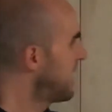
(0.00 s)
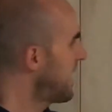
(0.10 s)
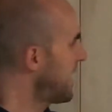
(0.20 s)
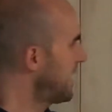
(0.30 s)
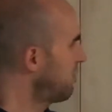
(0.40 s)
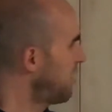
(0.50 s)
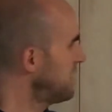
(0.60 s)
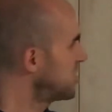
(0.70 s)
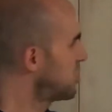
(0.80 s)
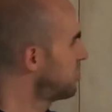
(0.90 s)
And it
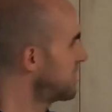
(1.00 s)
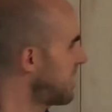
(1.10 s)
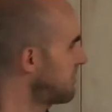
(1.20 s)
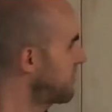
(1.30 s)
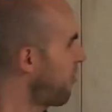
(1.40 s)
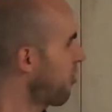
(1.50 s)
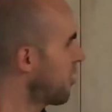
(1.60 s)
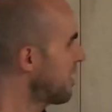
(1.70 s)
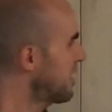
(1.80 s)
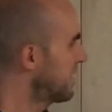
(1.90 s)
was 2 times
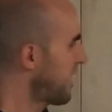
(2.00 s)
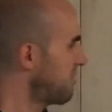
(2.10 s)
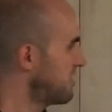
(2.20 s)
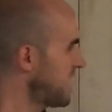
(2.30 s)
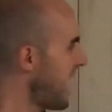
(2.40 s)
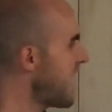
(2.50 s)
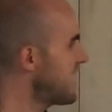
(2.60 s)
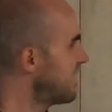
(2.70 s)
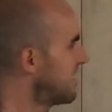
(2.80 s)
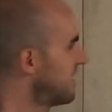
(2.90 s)
4 gave us
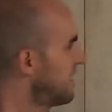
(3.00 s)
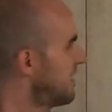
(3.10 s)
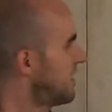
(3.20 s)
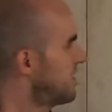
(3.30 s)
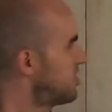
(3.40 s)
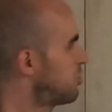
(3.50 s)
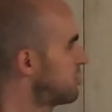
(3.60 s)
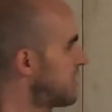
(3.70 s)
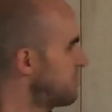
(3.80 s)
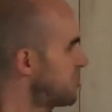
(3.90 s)
8, 2
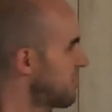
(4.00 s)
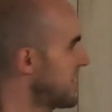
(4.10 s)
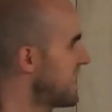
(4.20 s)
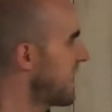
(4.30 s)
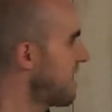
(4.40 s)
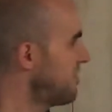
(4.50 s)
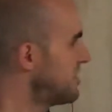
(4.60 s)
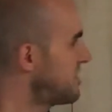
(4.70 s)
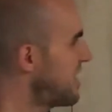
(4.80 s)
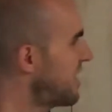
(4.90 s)
times 3 gave us
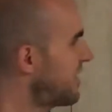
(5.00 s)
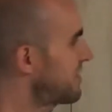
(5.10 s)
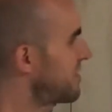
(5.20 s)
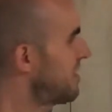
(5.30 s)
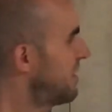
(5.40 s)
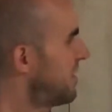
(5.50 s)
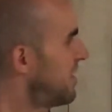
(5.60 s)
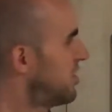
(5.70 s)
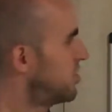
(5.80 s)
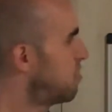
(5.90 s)
6,
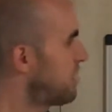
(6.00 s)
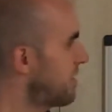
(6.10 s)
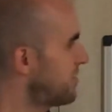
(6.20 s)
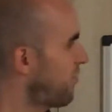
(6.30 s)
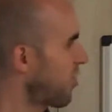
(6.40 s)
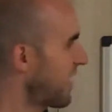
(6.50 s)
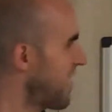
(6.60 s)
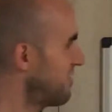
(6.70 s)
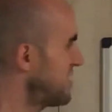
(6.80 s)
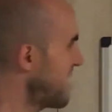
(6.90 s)
2 times 4
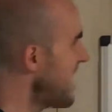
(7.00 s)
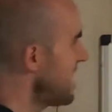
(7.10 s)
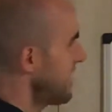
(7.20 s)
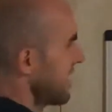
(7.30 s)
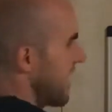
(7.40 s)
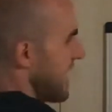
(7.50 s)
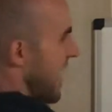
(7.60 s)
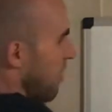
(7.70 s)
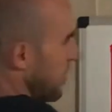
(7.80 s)
gave us 8, and now we